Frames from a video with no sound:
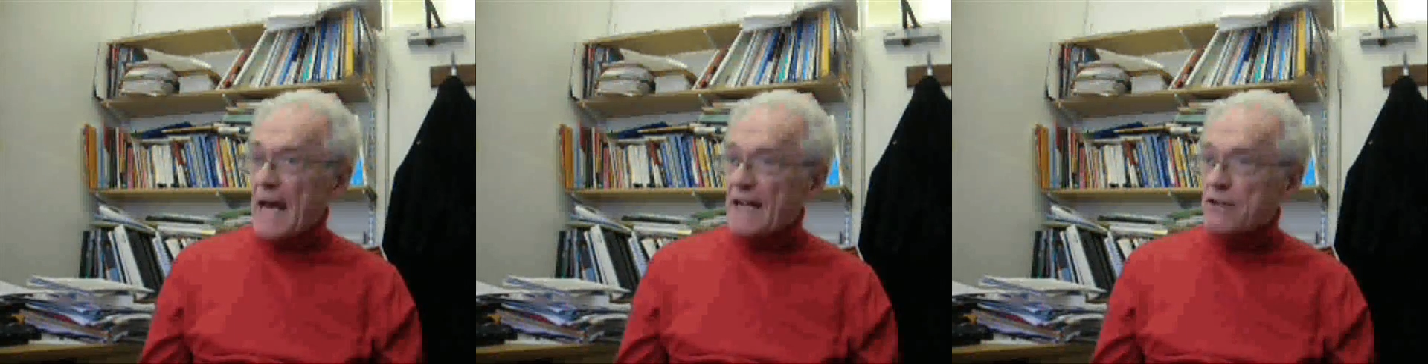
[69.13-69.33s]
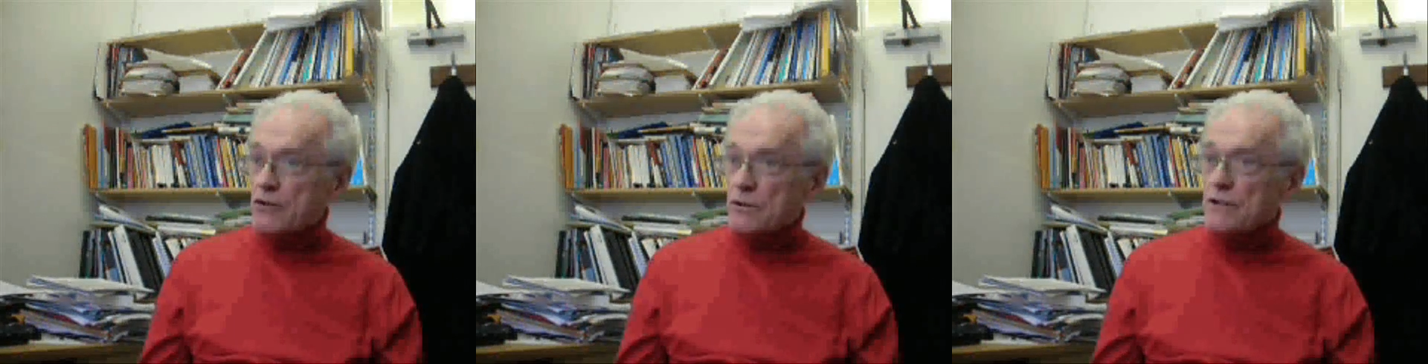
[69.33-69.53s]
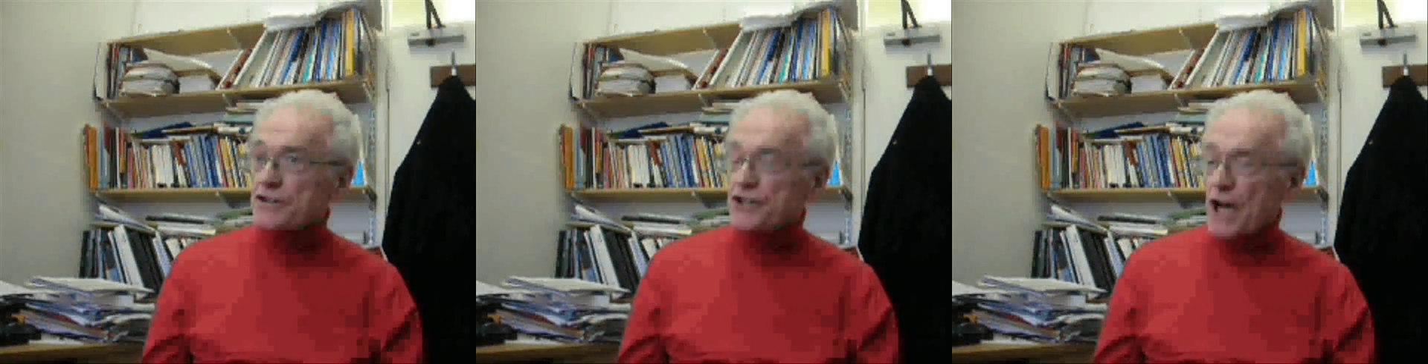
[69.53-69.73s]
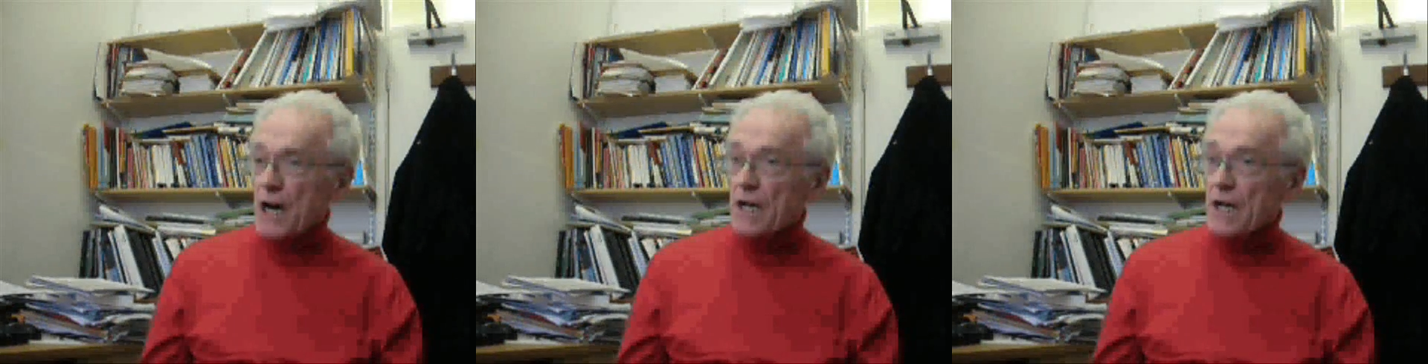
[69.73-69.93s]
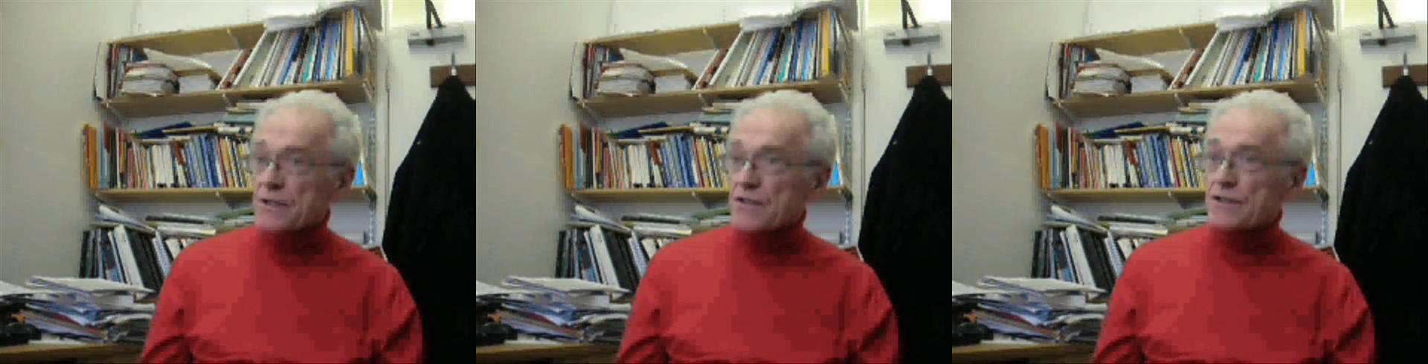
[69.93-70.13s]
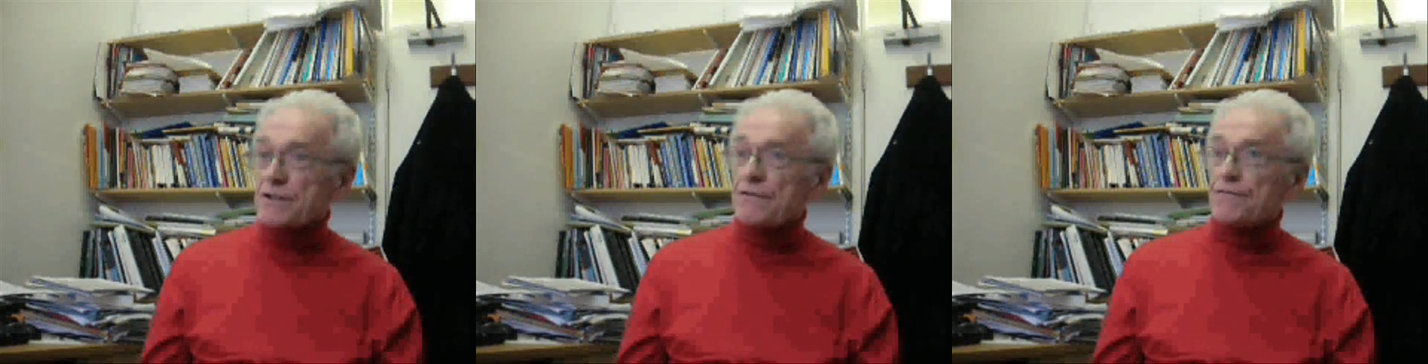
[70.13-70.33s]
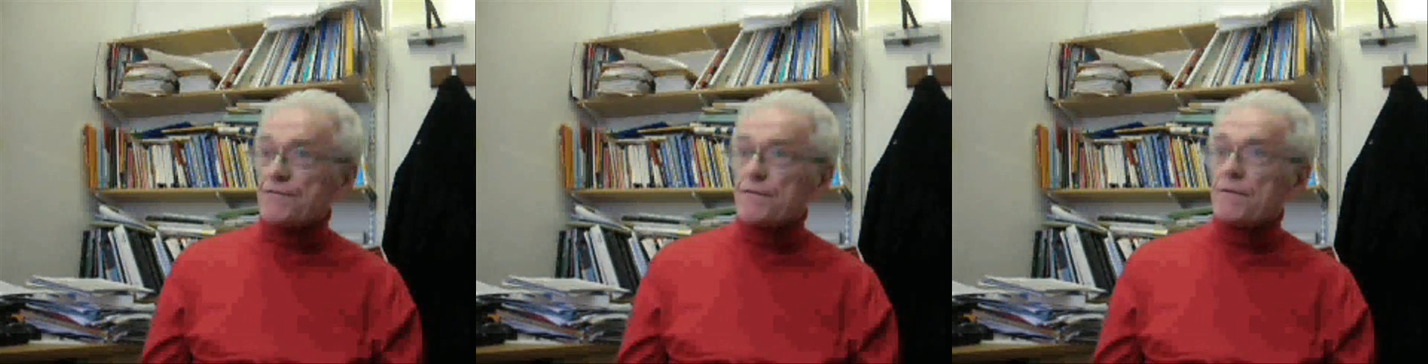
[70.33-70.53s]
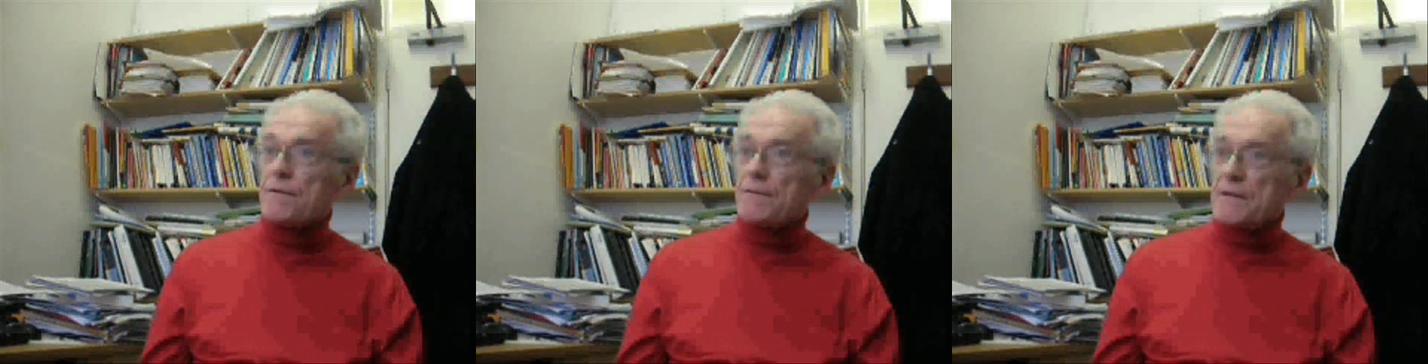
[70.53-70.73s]
that good chance of
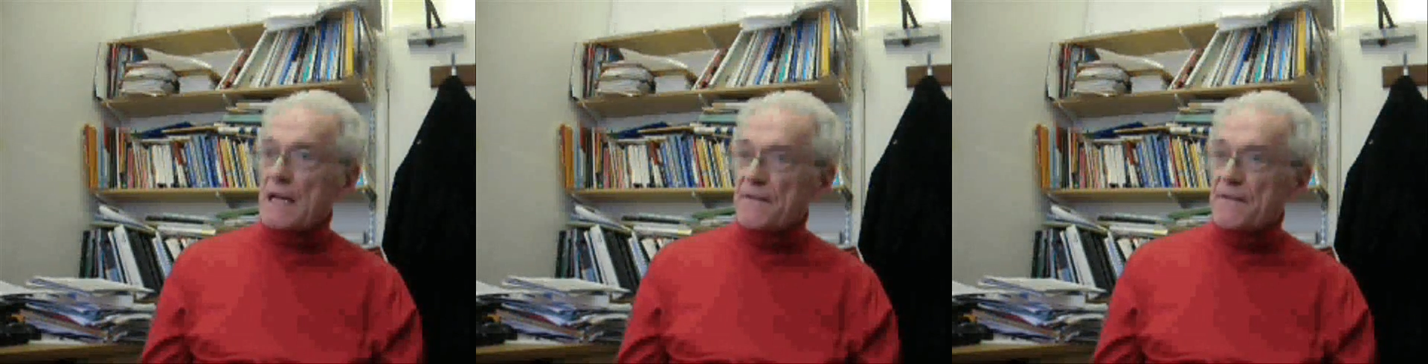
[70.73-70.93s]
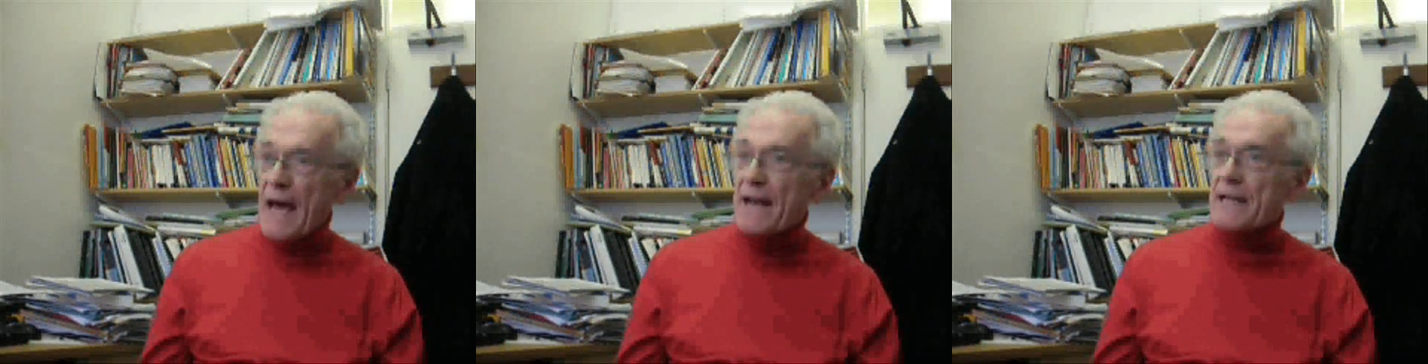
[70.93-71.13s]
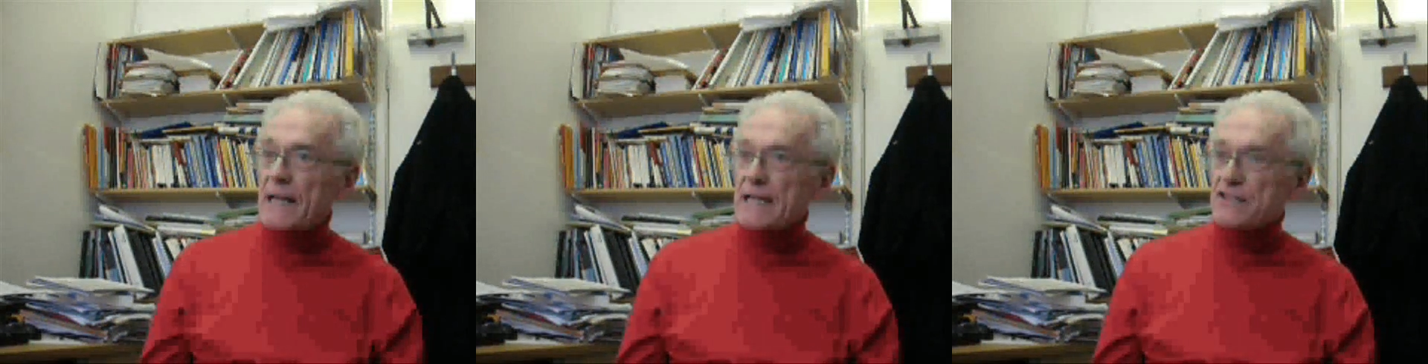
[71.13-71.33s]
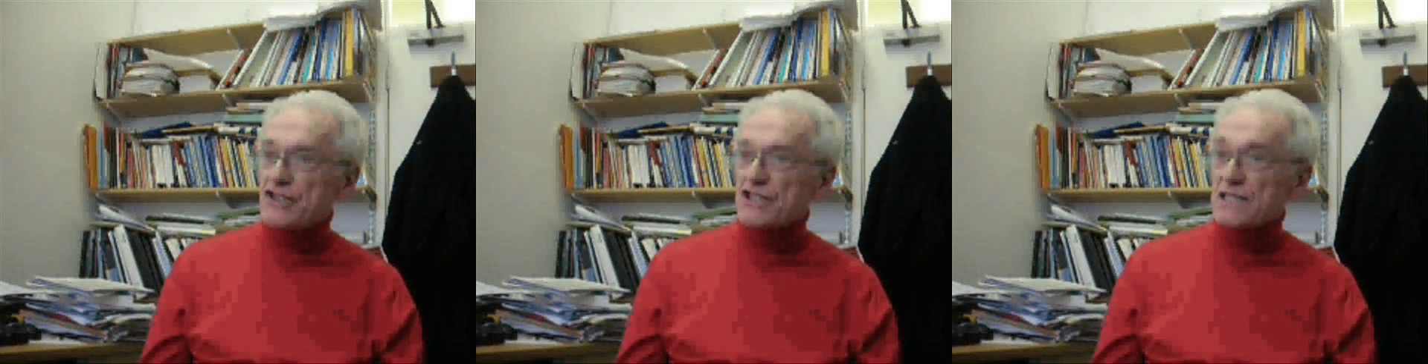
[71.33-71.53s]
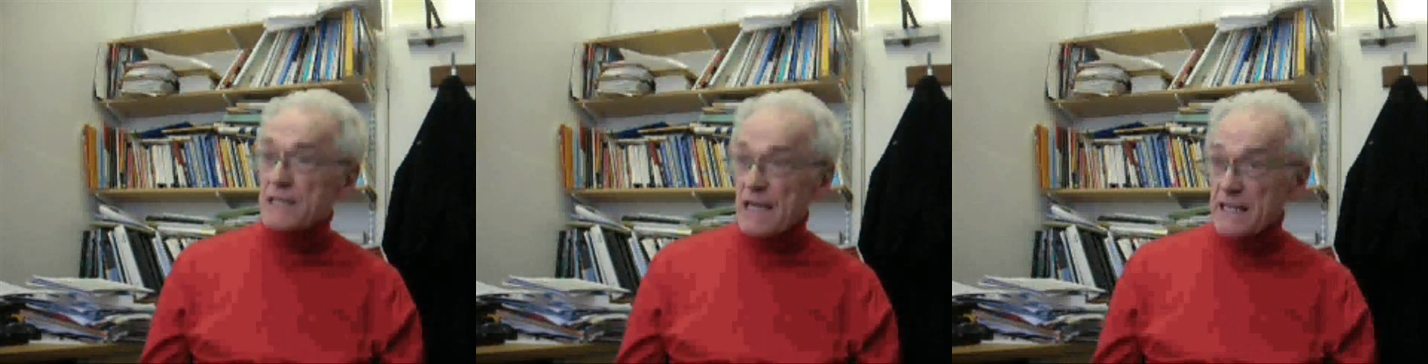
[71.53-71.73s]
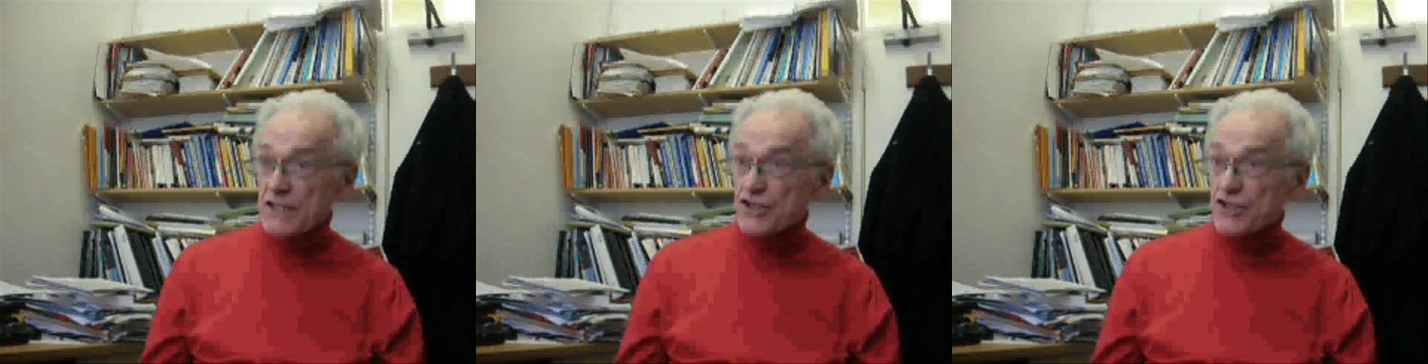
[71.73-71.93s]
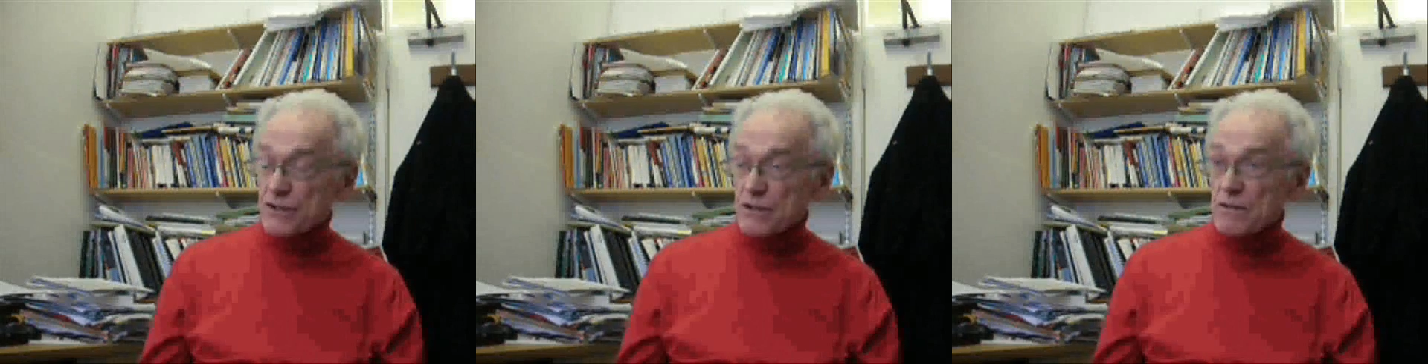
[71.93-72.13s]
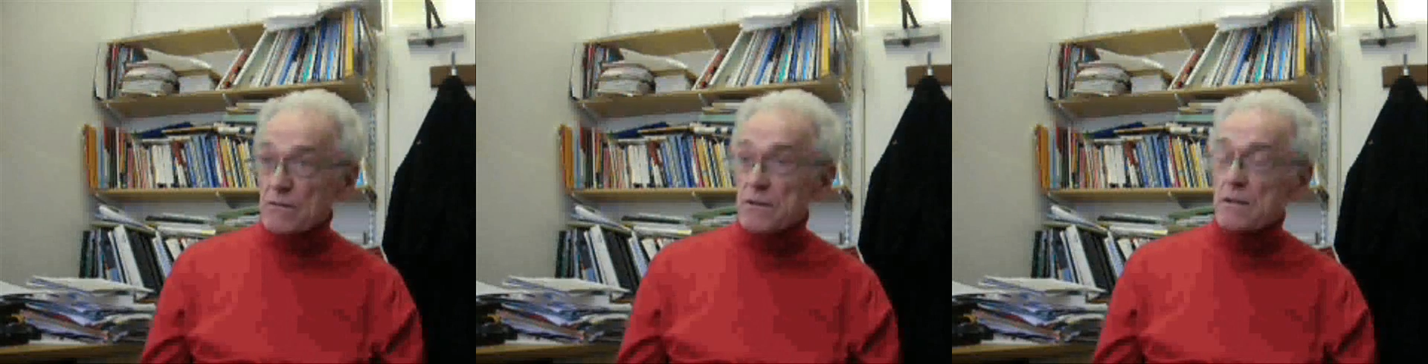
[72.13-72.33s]
that legislation